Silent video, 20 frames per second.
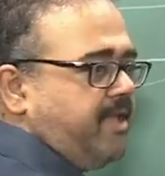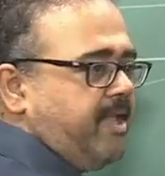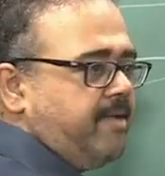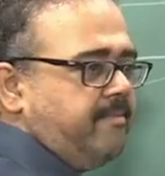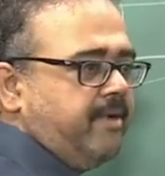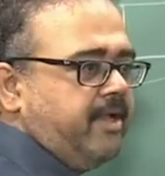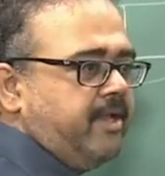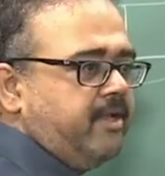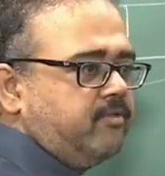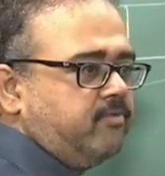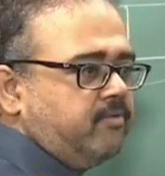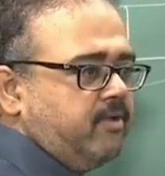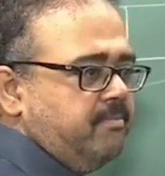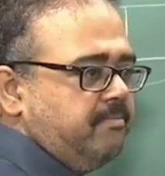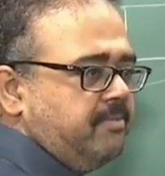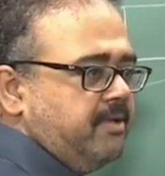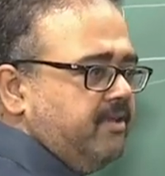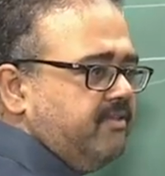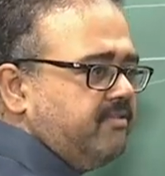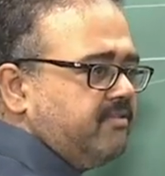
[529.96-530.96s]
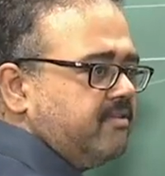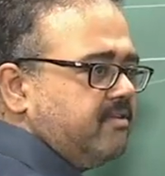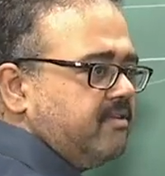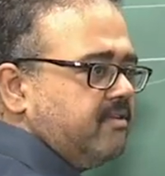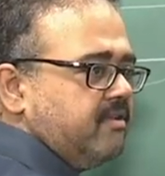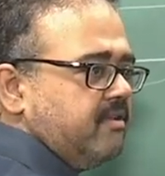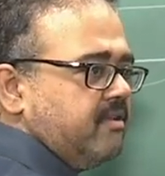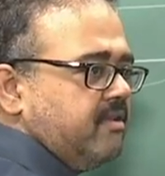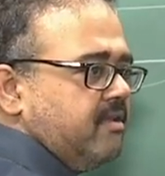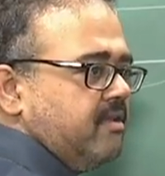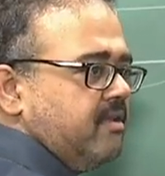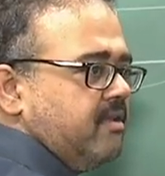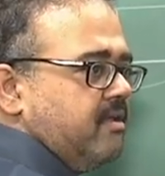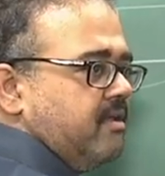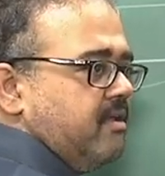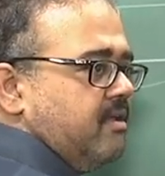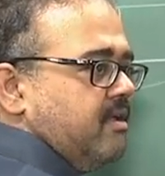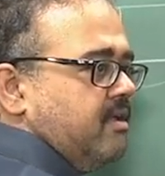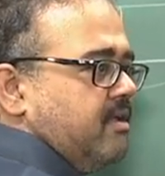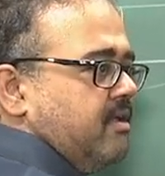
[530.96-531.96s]
k minus 1 bins,
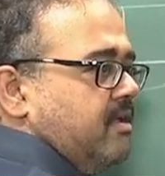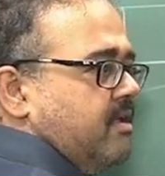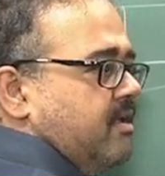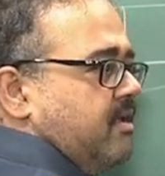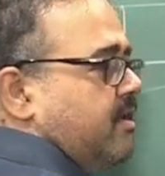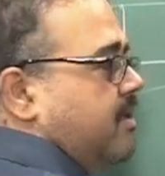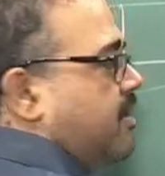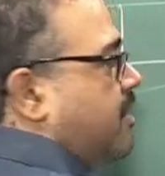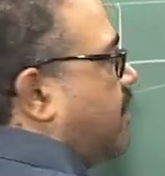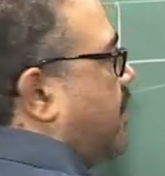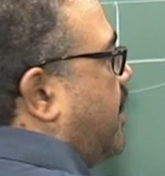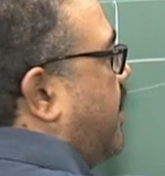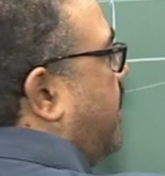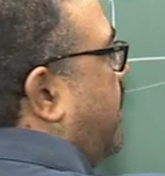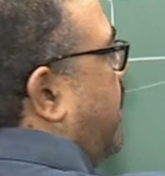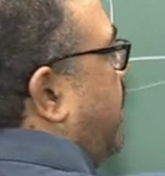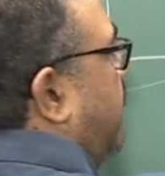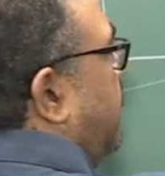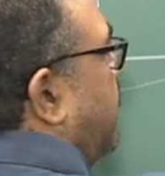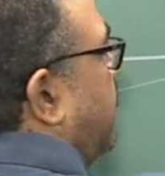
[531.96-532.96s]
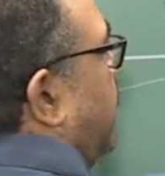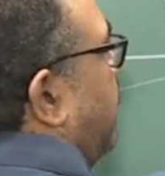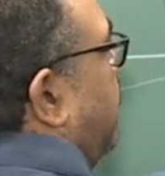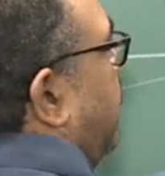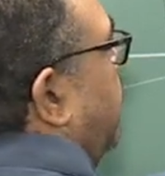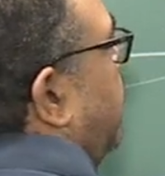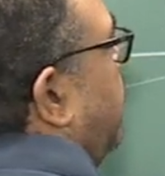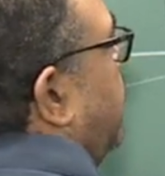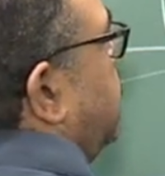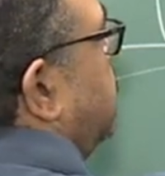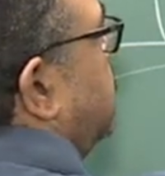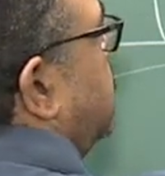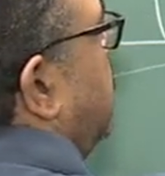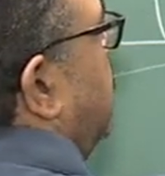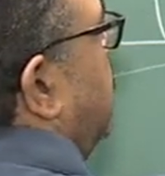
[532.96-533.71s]
and I test